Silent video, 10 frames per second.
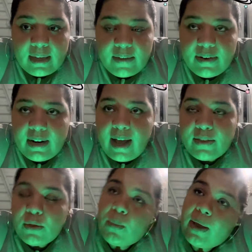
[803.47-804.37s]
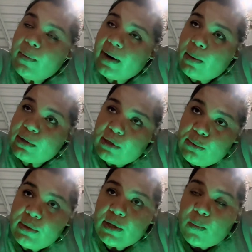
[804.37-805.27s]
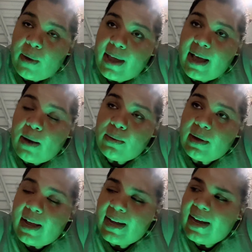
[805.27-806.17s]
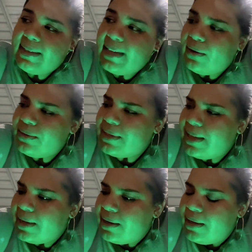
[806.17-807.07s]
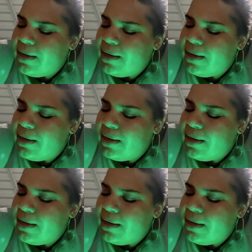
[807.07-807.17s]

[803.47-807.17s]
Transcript: even at the weight when I was losing weight, I got down to like